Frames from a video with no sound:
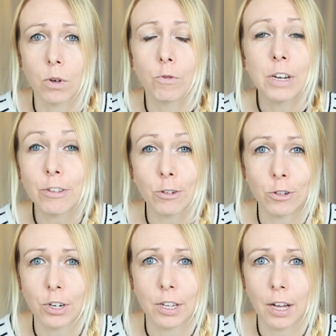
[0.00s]

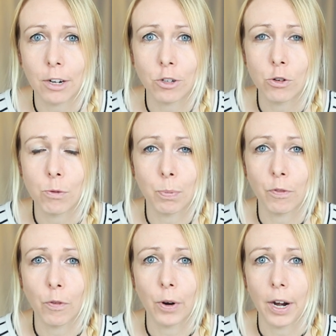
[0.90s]
researching that shoot
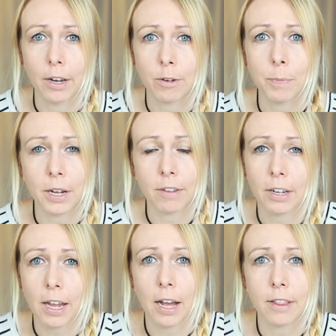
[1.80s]
beforehand because
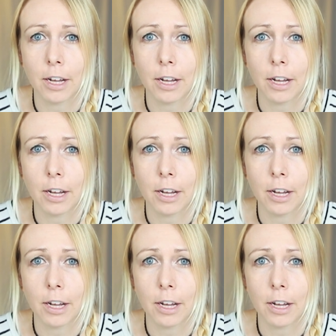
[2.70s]
again,